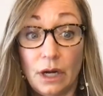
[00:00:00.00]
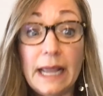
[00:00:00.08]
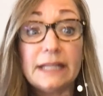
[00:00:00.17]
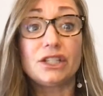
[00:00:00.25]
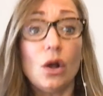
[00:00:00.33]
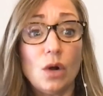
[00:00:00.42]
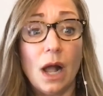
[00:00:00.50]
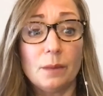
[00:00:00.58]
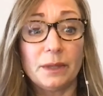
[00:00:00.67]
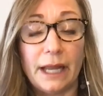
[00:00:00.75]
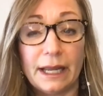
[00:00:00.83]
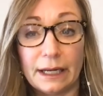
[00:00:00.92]
It's so
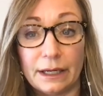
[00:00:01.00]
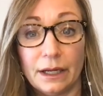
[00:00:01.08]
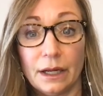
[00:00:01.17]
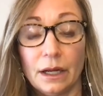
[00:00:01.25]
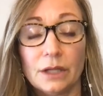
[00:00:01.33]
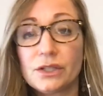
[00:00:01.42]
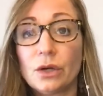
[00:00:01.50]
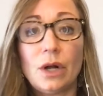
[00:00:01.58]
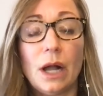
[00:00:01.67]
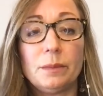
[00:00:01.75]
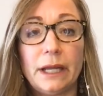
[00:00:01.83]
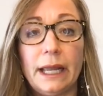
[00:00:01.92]
complicated. So
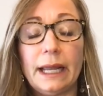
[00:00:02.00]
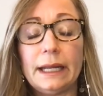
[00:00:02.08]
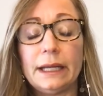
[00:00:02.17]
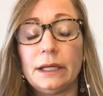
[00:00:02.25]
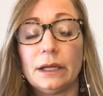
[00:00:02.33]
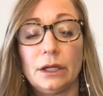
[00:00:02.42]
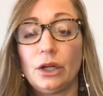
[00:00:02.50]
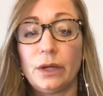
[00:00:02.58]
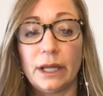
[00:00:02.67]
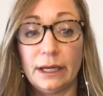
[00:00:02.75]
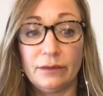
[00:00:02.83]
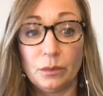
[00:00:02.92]
complicated, you
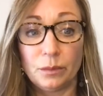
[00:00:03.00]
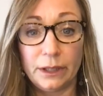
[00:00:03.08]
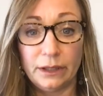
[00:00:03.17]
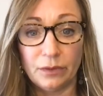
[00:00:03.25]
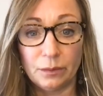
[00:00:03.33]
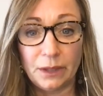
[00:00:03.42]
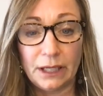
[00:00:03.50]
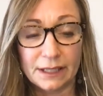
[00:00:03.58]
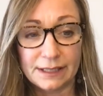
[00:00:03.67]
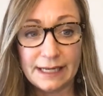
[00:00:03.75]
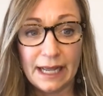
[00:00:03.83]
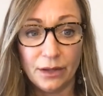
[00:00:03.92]
can't even believe it,
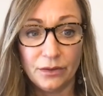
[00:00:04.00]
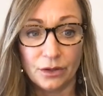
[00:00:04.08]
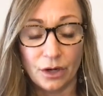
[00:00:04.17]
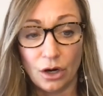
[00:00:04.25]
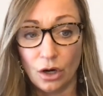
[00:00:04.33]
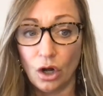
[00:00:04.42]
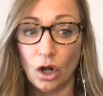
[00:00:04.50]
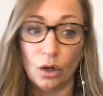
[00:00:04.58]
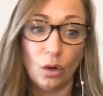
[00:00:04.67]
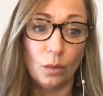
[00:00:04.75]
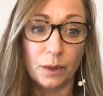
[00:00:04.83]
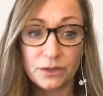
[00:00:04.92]
because now there are a
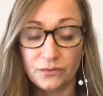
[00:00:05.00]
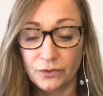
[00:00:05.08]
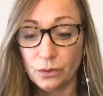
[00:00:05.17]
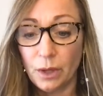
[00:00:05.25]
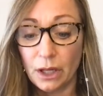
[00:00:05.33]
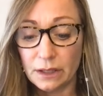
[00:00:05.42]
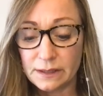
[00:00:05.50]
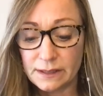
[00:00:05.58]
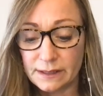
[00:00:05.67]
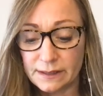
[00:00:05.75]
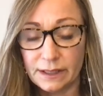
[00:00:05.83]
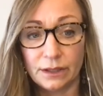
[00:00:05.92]
whole bunch of new
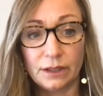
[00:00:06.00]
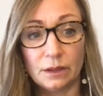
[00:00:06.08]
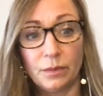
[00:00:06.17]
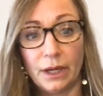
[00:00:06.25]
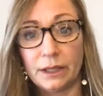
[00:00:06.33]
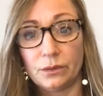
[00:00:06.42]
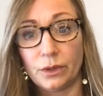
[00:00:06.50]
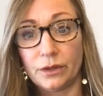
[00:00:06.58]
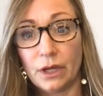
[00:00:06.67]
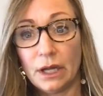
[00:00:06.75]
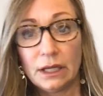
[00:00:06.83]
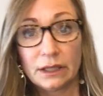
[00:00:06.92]
policies that are combined
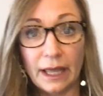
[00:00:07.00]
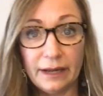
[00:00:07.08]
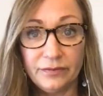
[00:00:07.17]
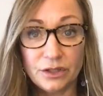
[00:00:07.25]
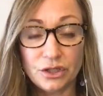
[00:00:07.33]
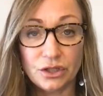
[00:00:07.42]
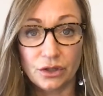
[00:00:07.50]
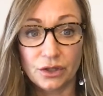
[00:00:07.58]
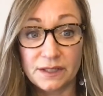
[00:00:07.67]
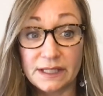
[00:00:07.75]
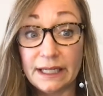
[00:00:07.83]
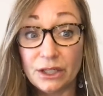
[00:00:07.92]
with life
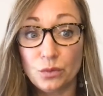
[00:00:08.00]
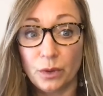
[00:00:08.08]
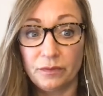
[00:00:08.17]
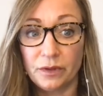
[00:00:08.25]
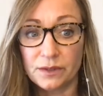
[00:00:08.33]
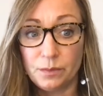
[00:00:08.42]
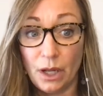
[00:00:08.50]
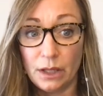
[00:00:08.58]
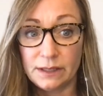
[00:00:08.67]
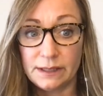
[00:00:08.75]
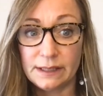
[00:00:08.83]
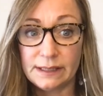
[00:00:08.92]
insurance, and each one of those
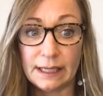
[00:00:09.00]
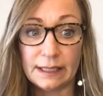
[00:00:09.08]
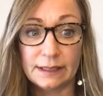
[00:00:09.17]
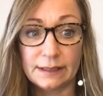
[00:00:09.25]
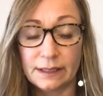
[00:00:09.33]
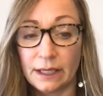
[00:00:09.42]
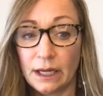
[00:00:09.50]
policies has